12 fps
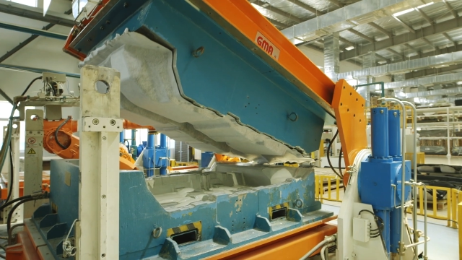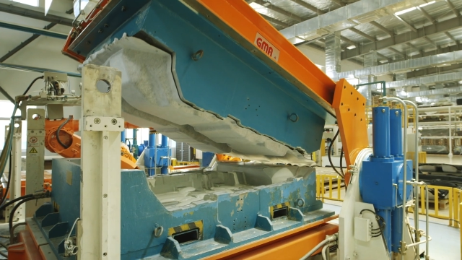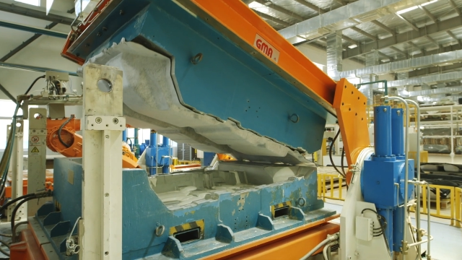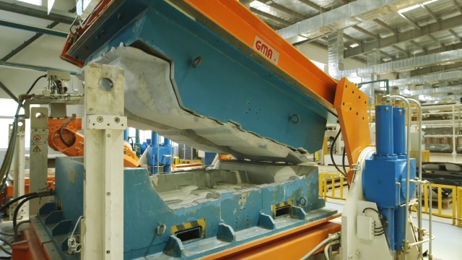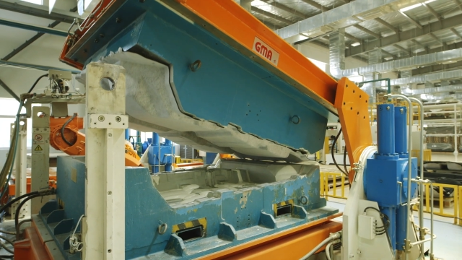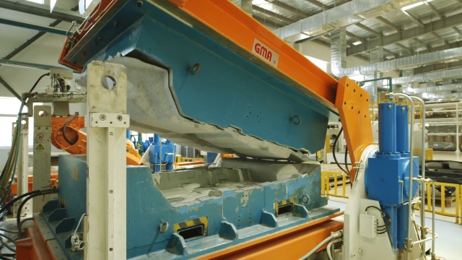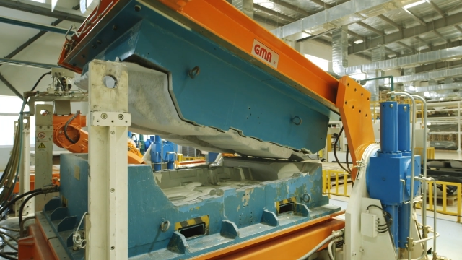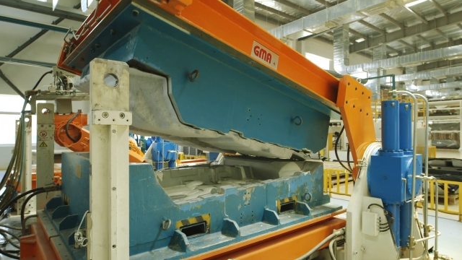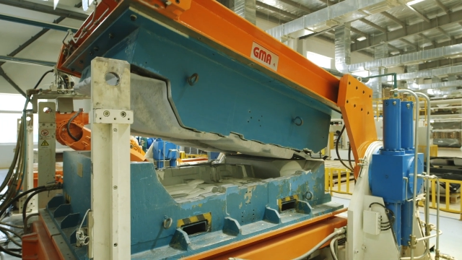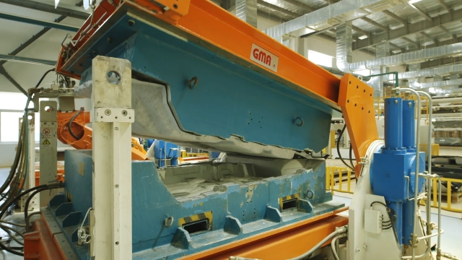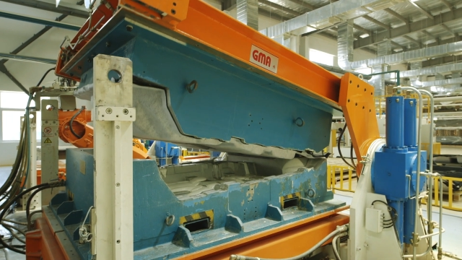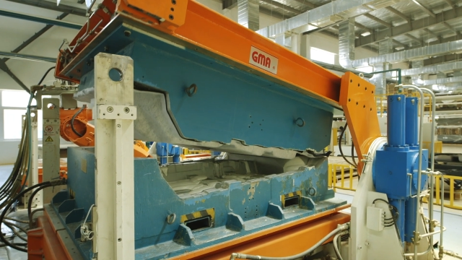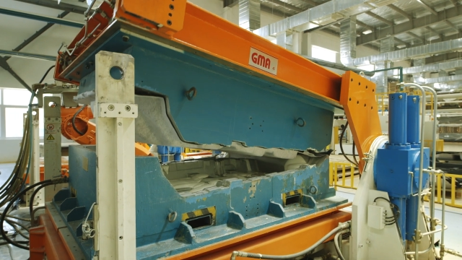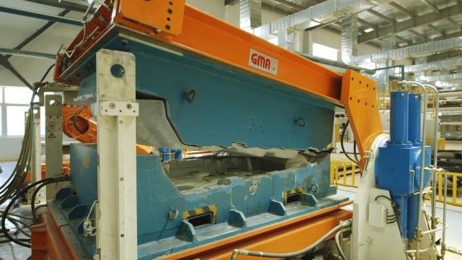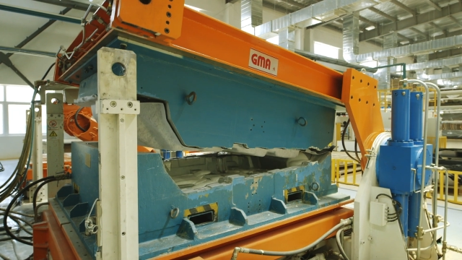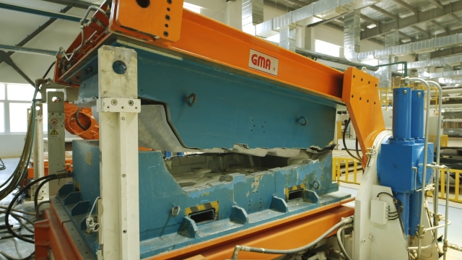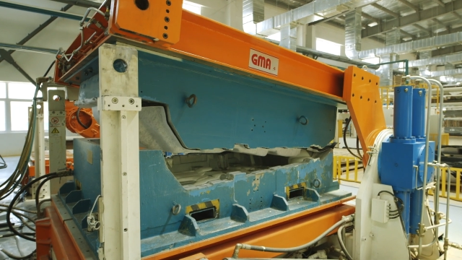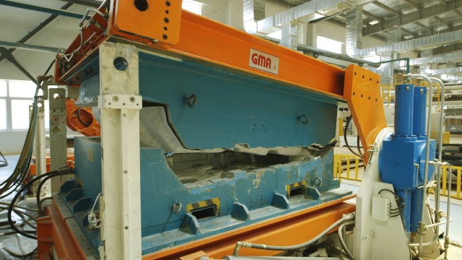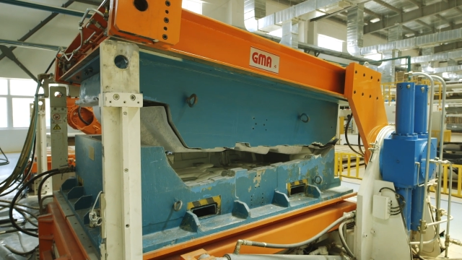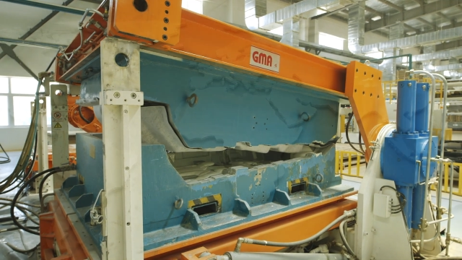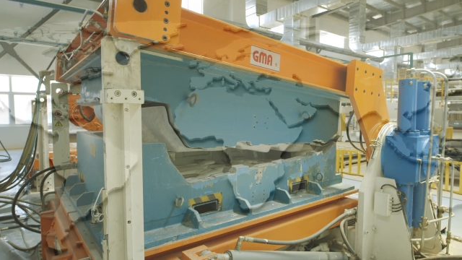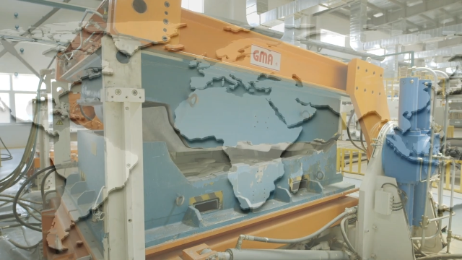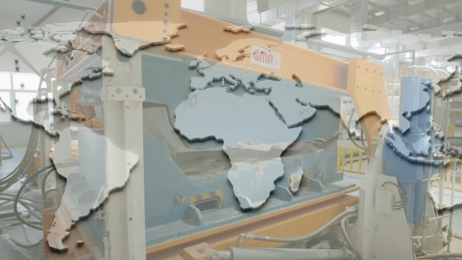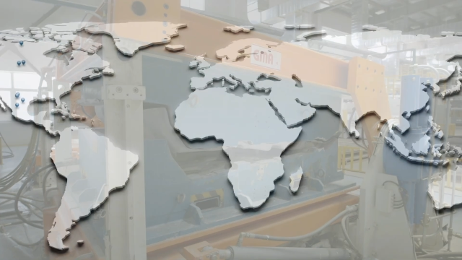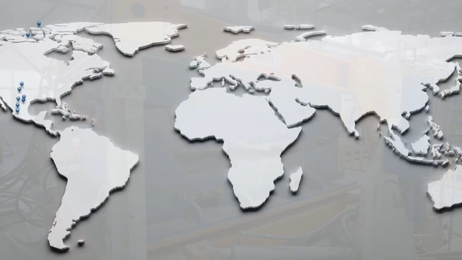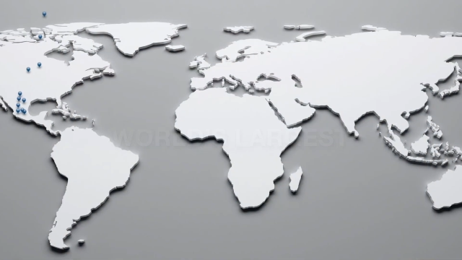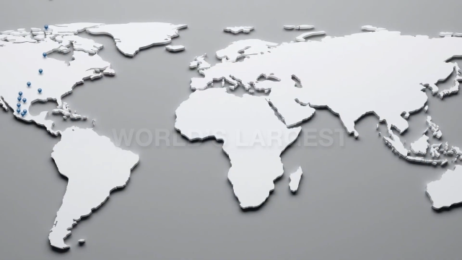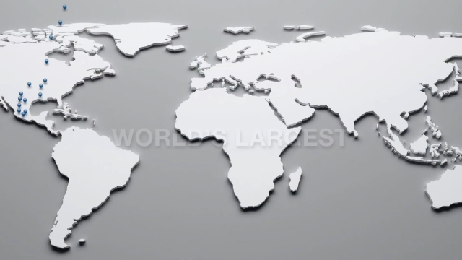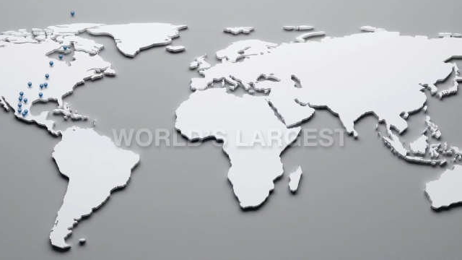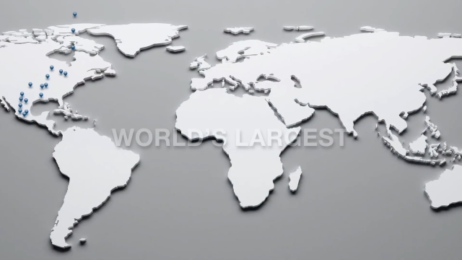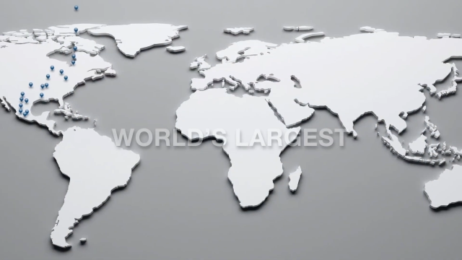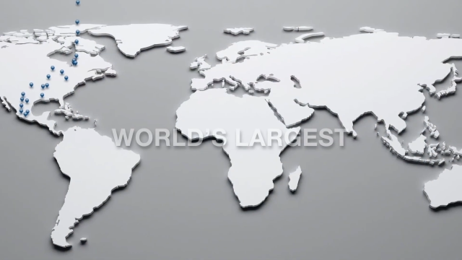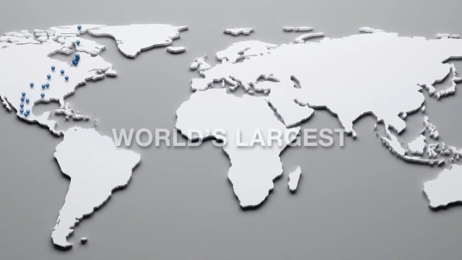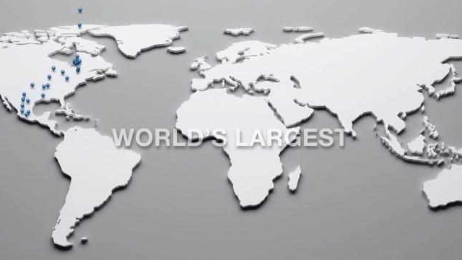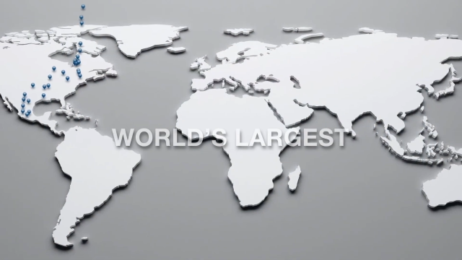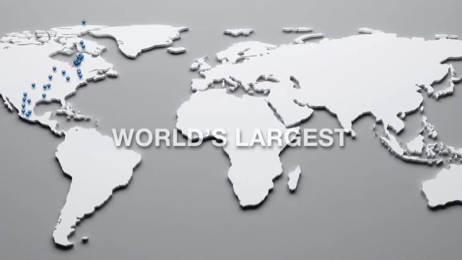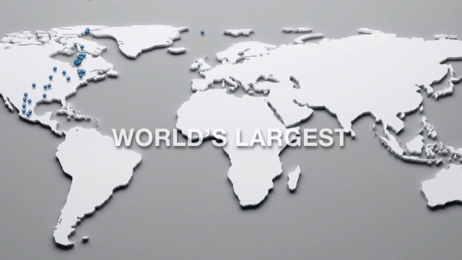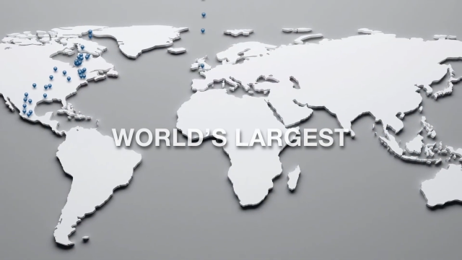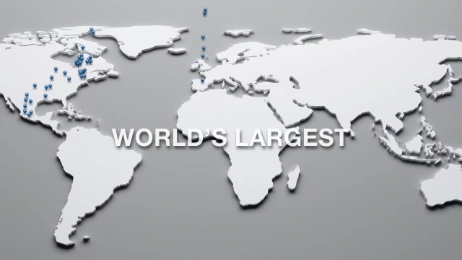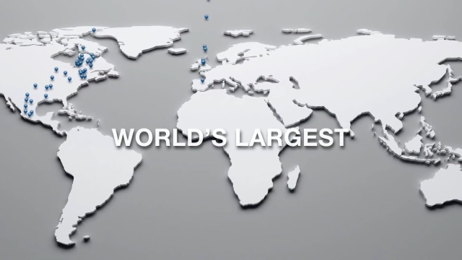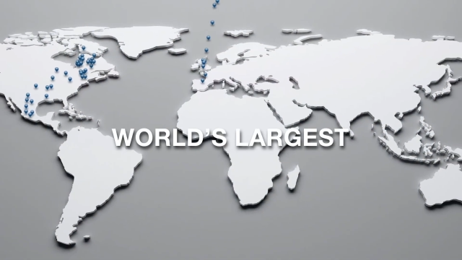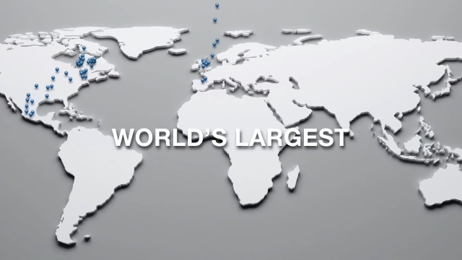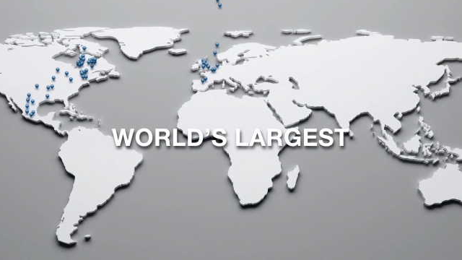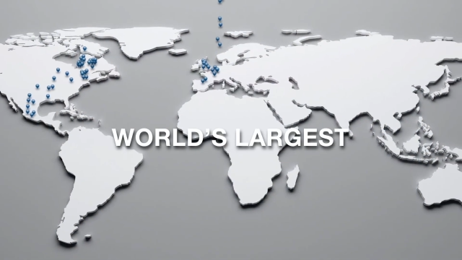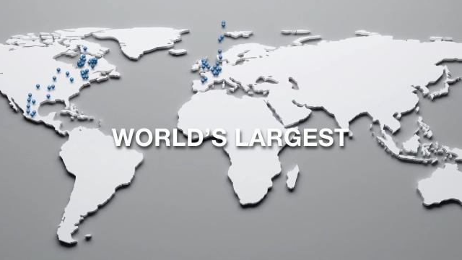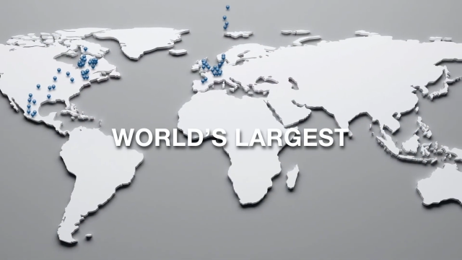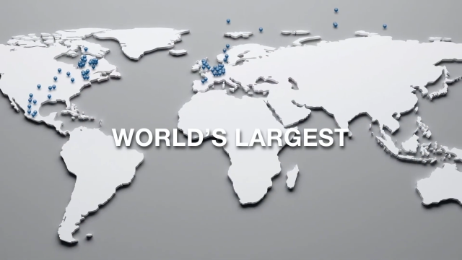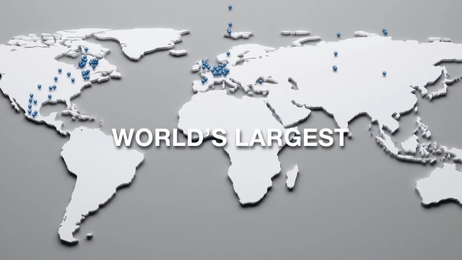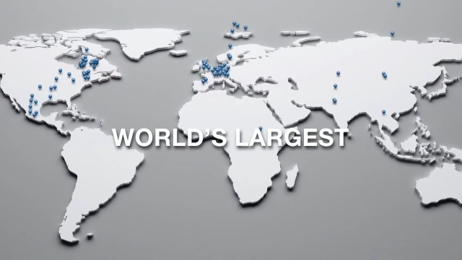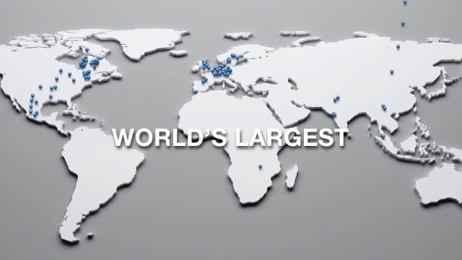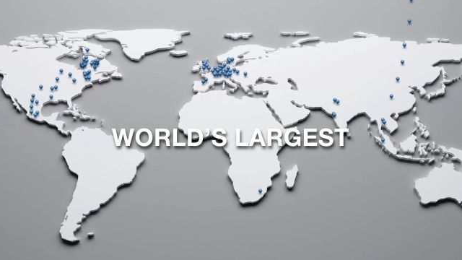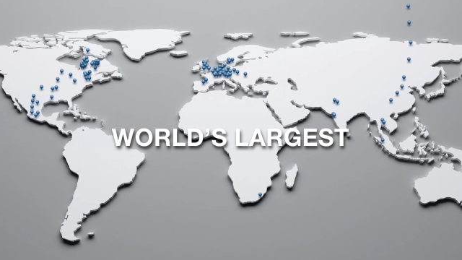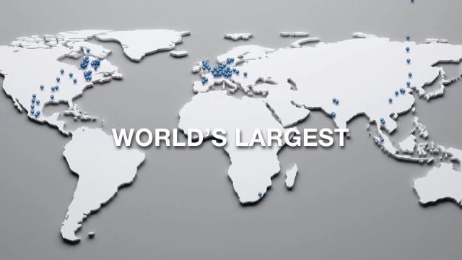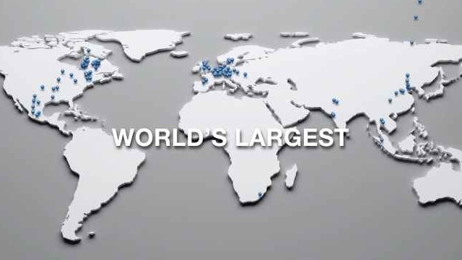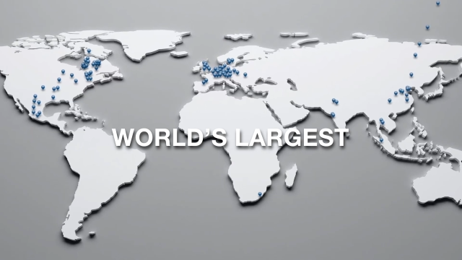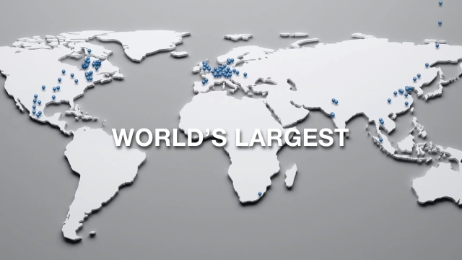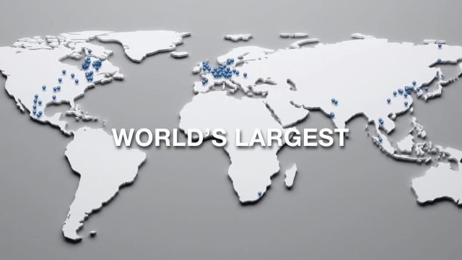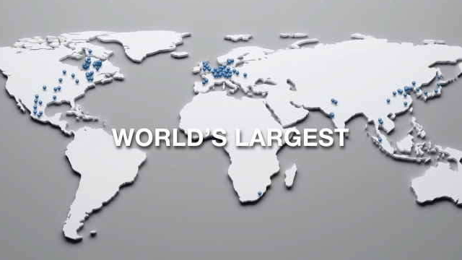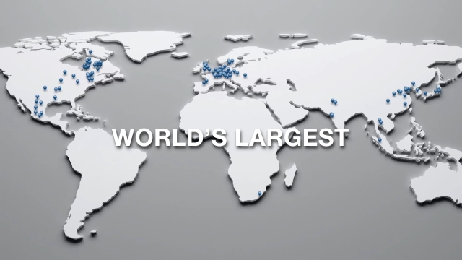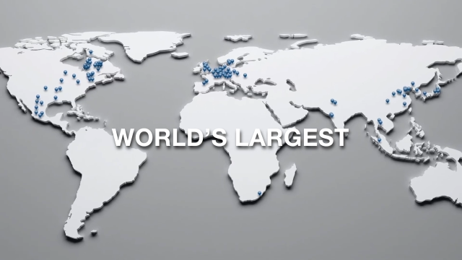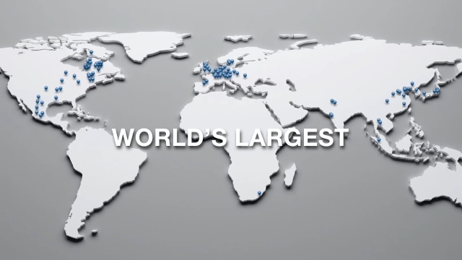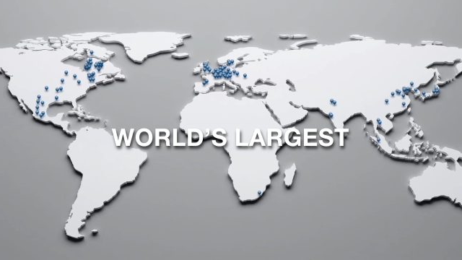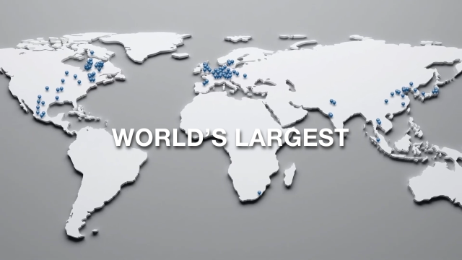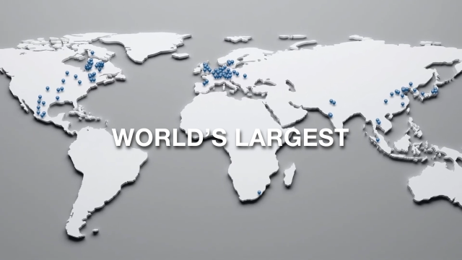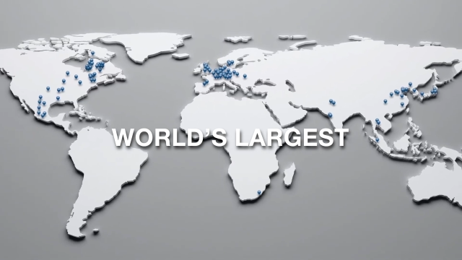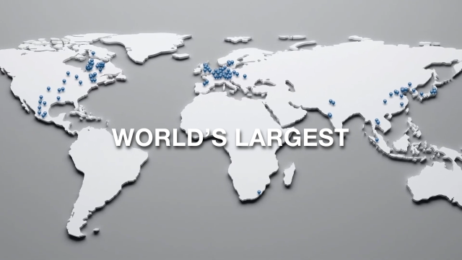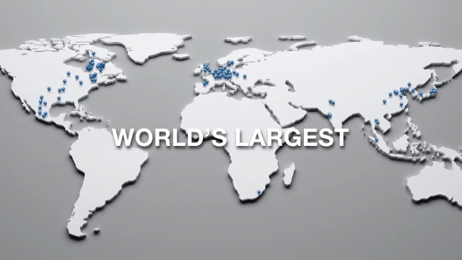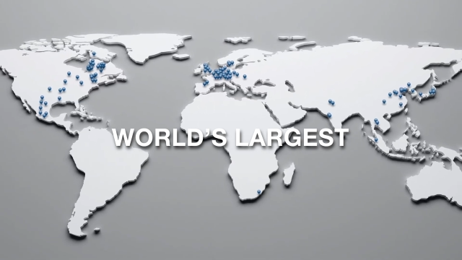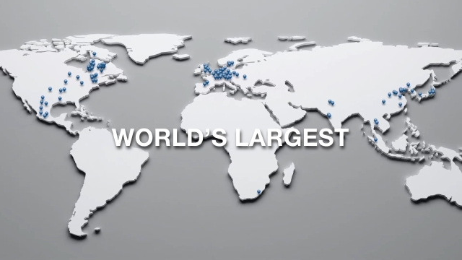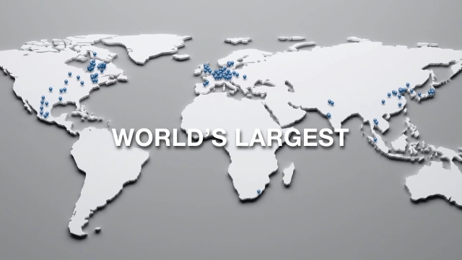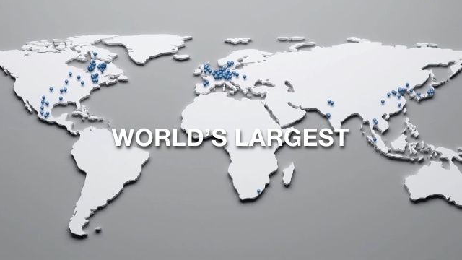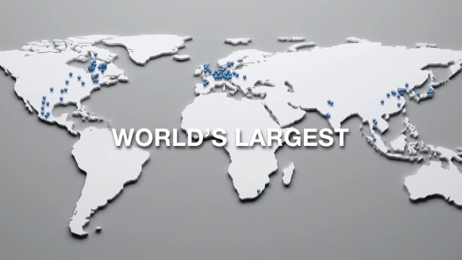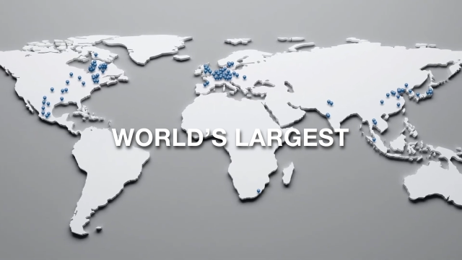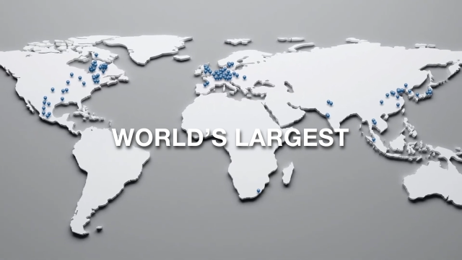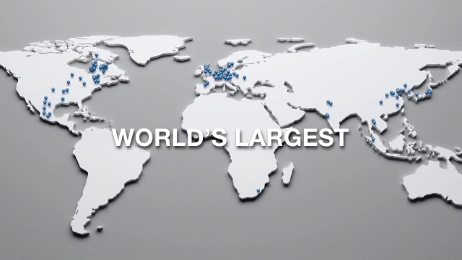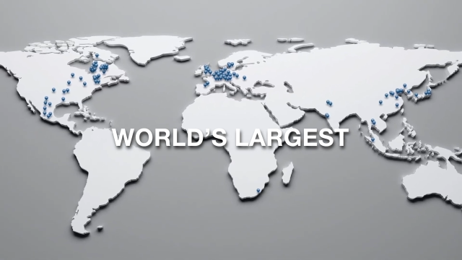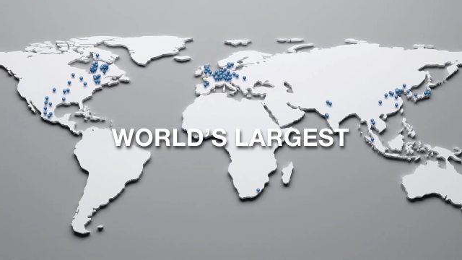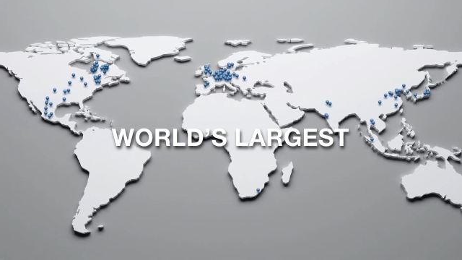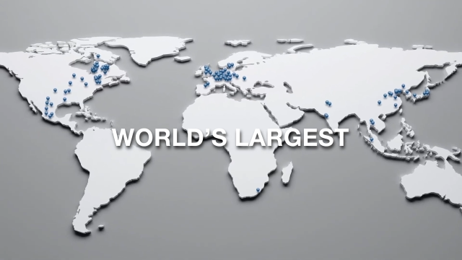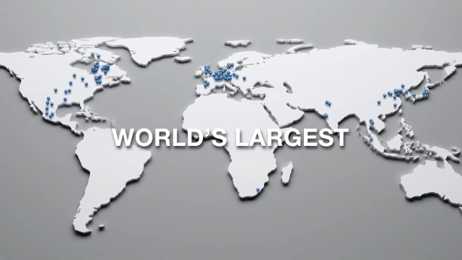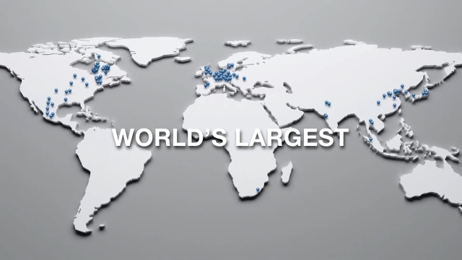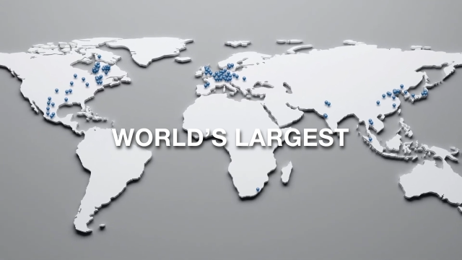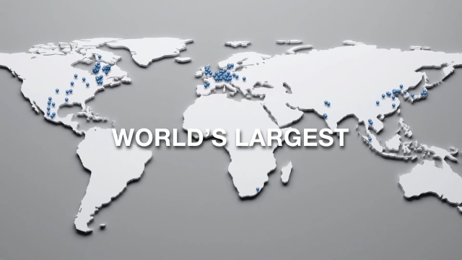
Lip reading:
Nobody's mouth can be seen.